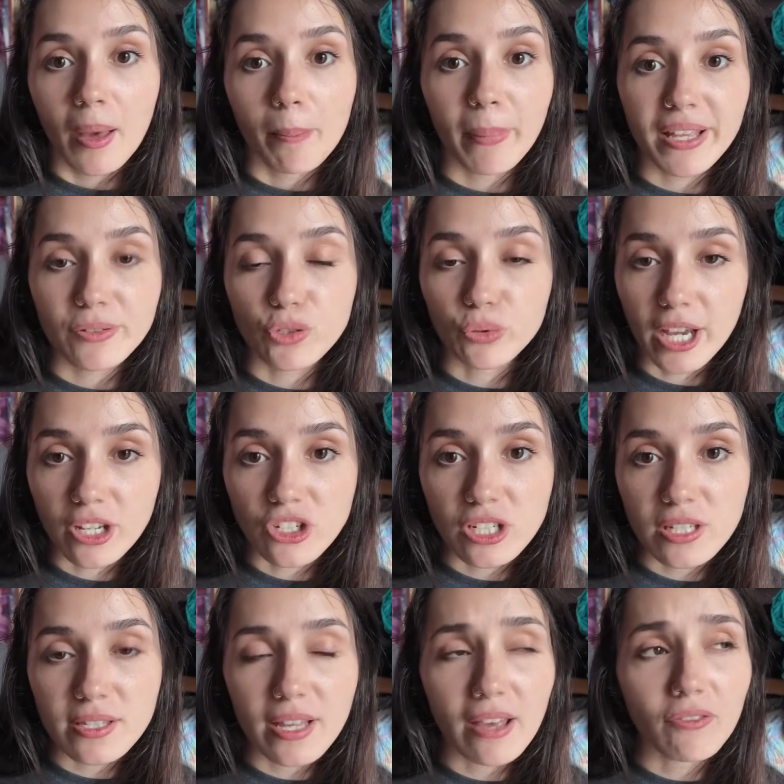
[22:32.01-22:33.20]
My
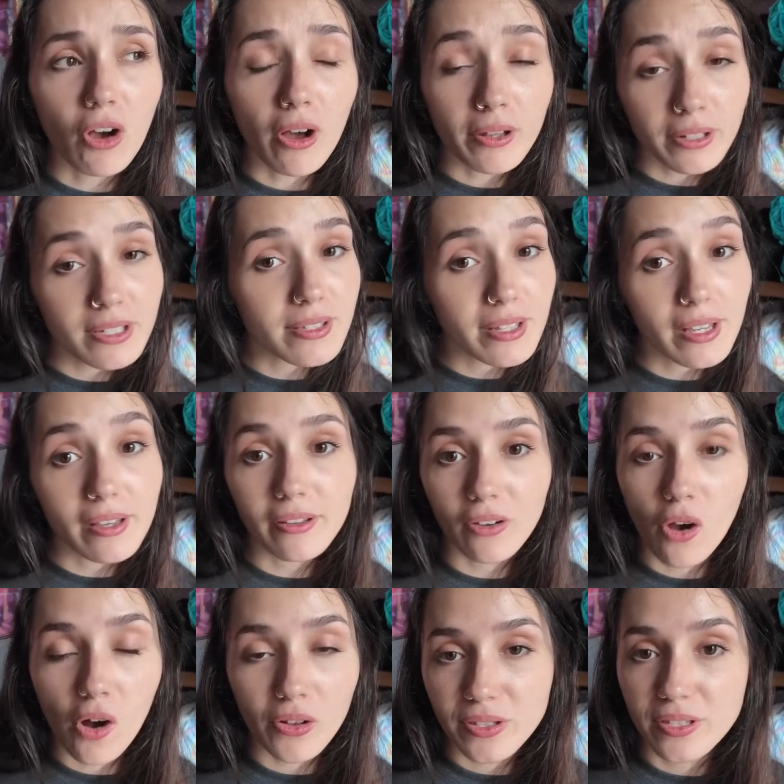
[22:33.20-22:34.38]
directions have honestly
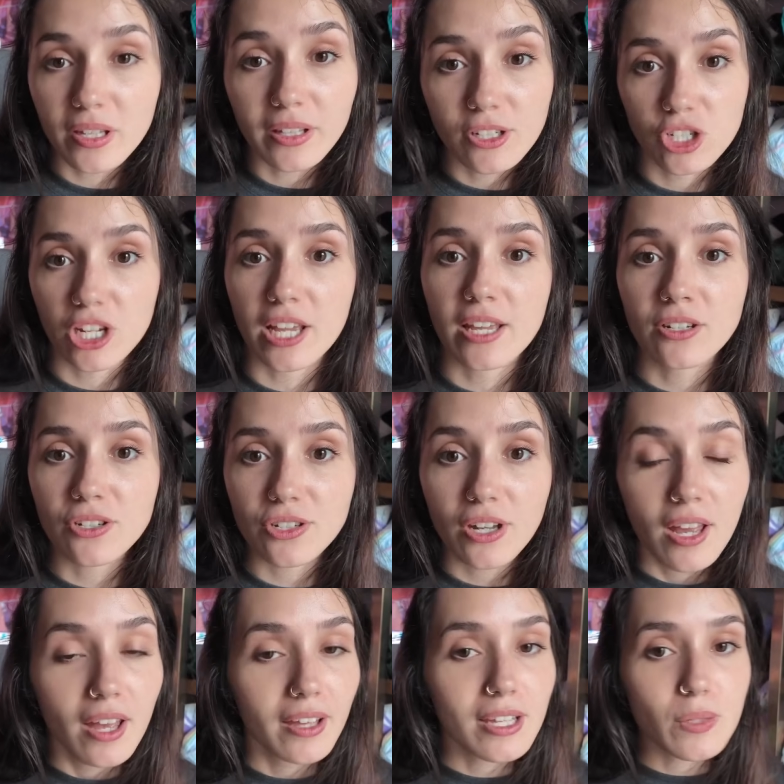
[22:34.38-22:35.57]
constantly changed
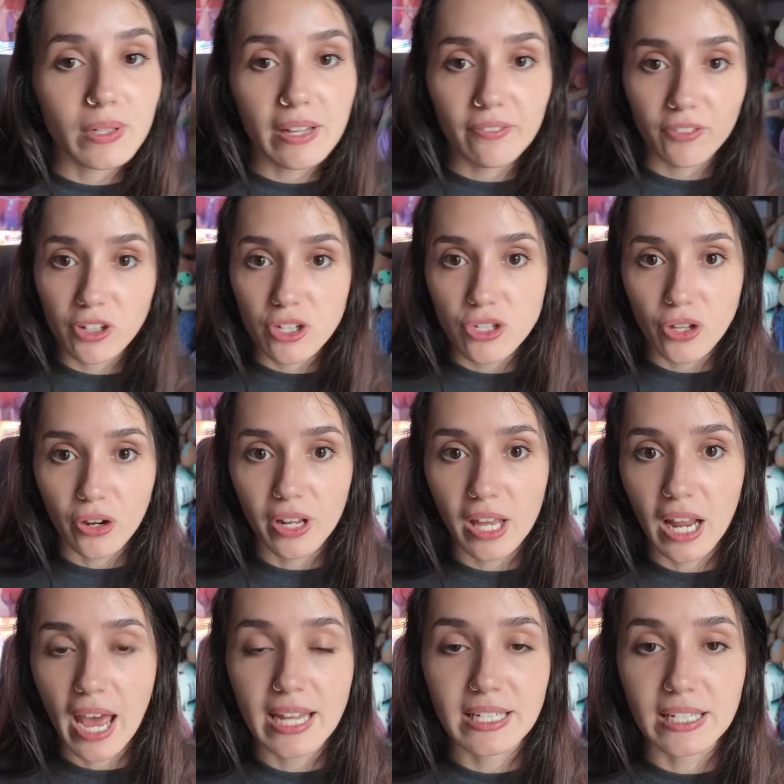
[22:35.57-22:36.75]
because when I first started,
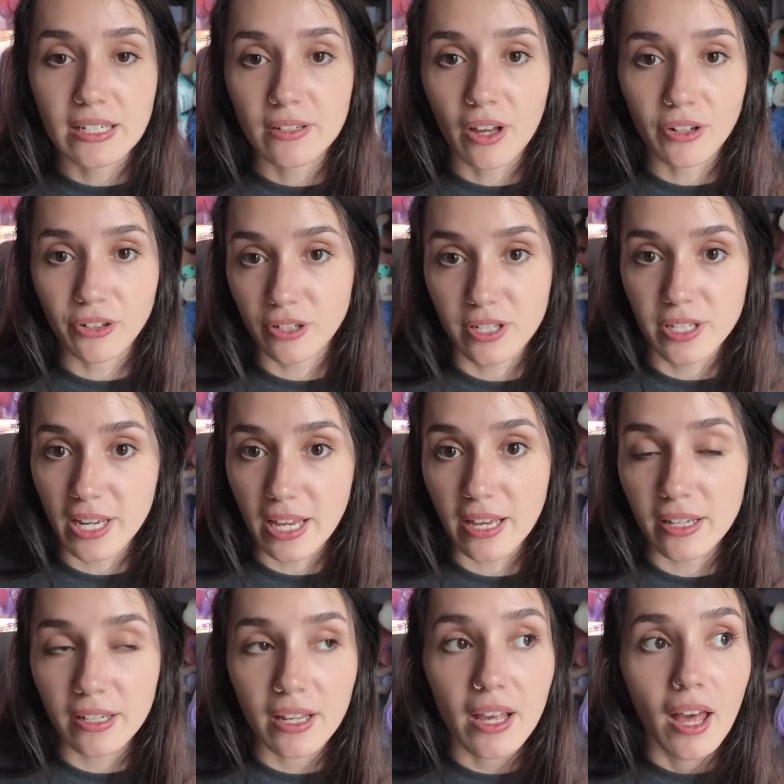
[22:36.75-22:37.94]
I didn't
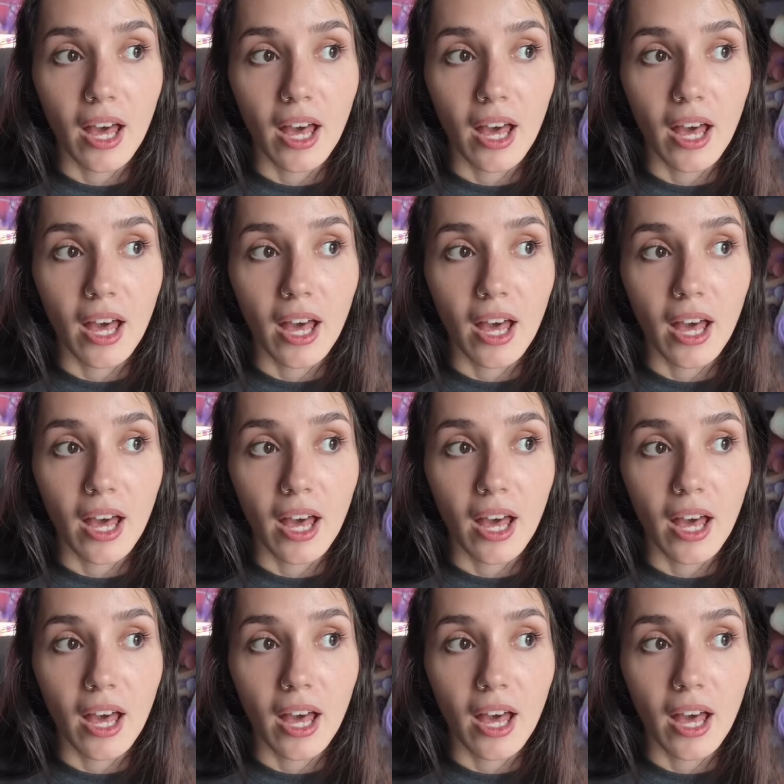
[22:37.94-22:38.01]
understand.